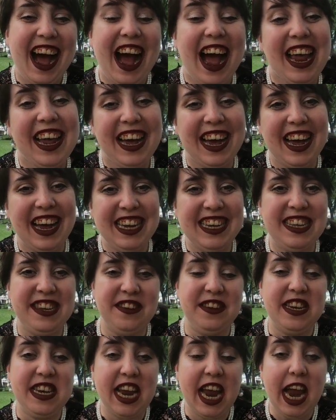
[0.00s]
Hi guys, so
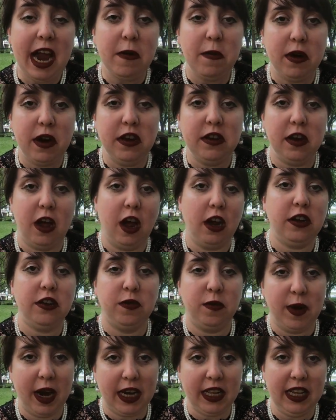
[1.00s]
today I want to talk
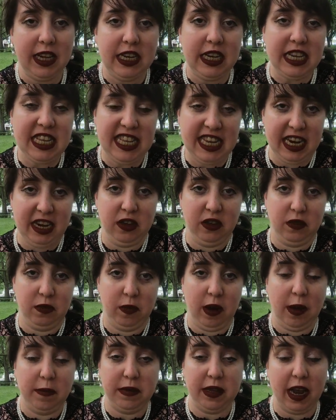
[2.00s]
directly to sales
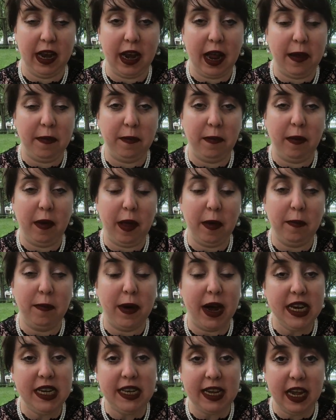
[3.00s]
reps, and
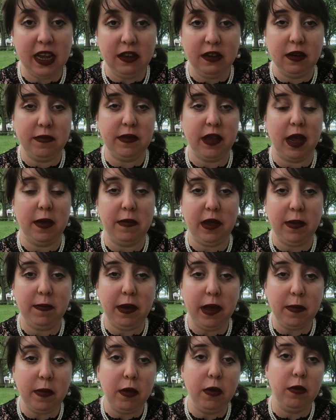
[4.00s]
by sales reps I mean
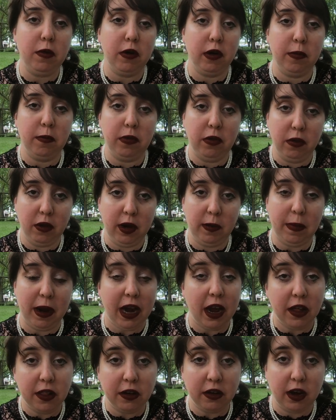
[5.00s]
people who are employed by
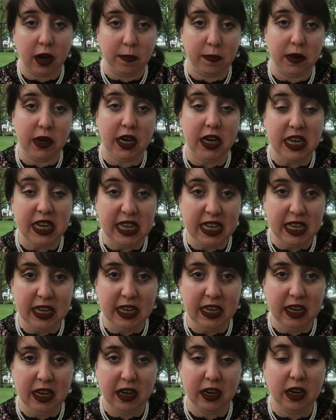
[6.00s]
other companies
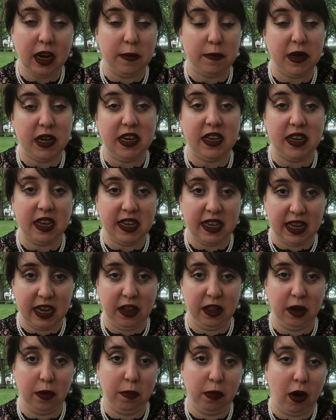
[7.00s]
to
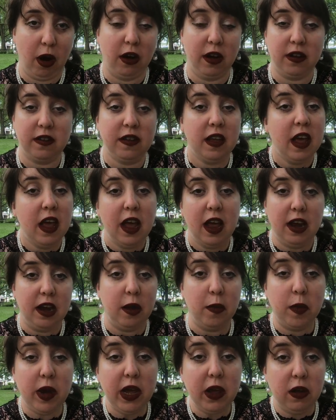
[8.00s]
sell their products.
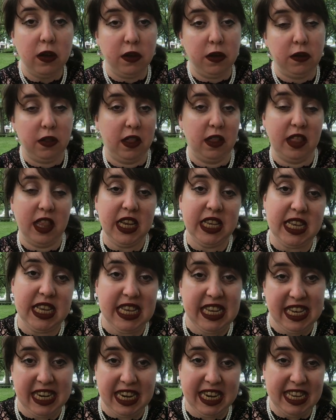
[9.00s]
Now we all know that this
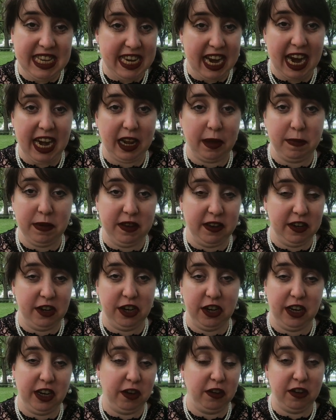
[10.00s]
isn't a static
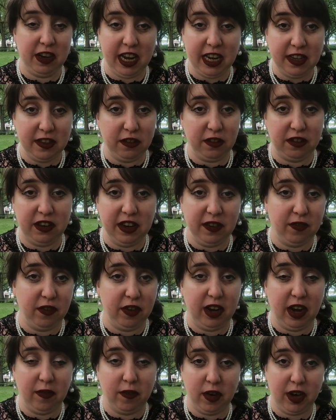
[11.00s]
position. Your days look
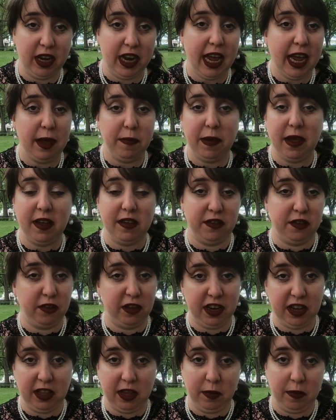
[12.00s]
different every day because you're
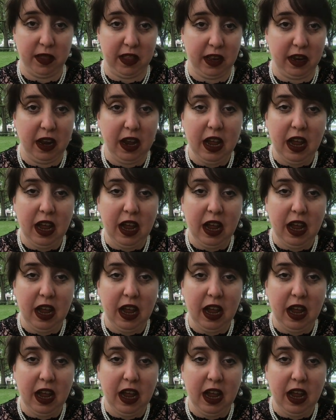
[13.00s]
dealing with